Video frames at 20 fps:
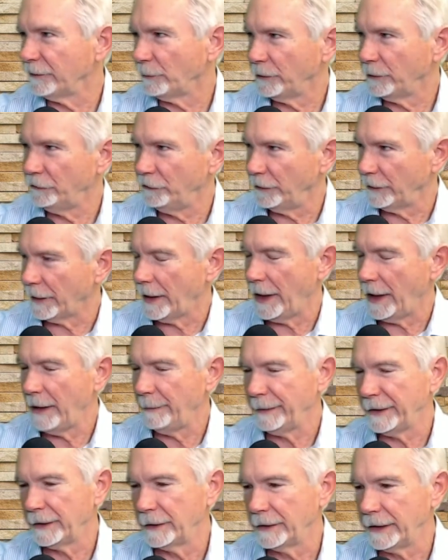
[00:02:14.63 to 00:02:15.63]
I want you to
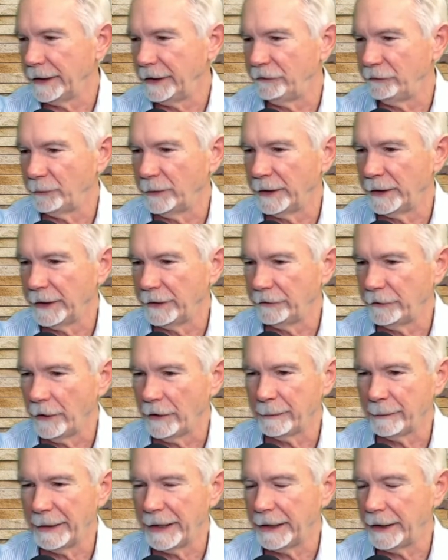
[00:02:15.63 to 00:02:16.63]
comment on each one and
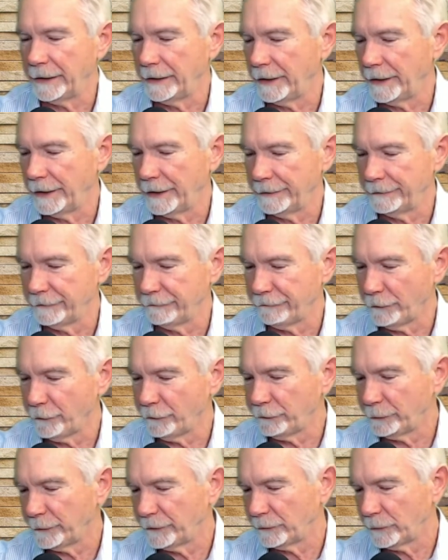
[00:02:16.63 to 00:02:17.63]
talk about it. The
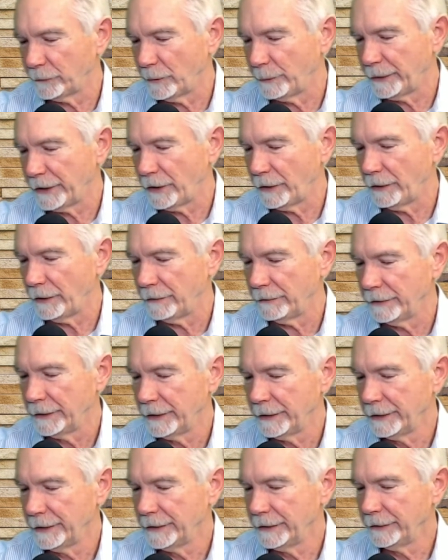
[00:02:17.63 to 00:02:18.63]
first one is what we call
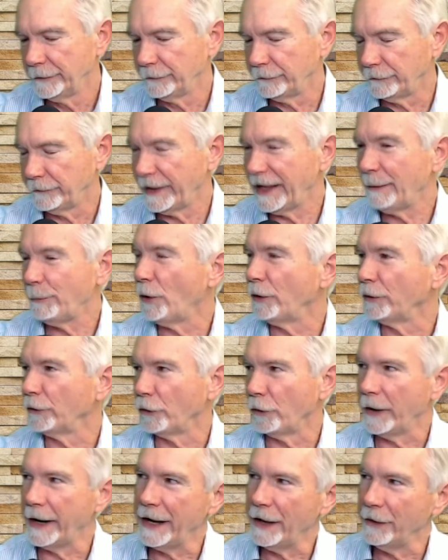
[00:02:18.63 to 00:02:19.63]
slab on
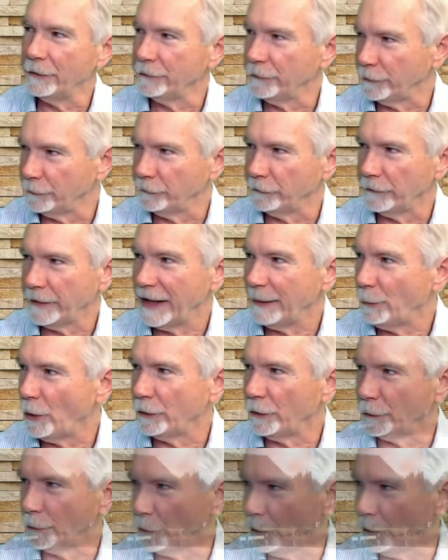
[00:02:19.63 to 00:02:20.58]
ground or slab on